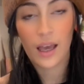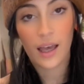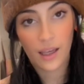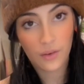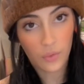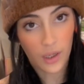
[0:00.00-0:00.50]

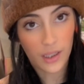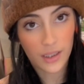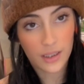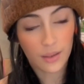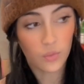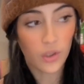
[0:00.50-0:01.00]
I read it
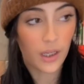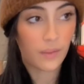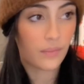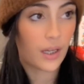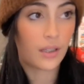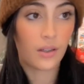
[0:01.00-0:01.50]

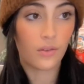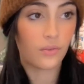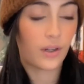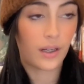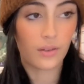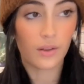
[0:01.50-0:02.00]
somewhere. I don't
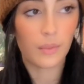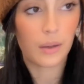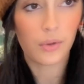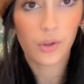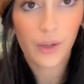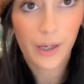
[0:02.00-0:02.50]
fucking
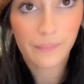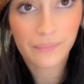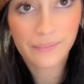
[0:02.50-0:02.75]
remember where.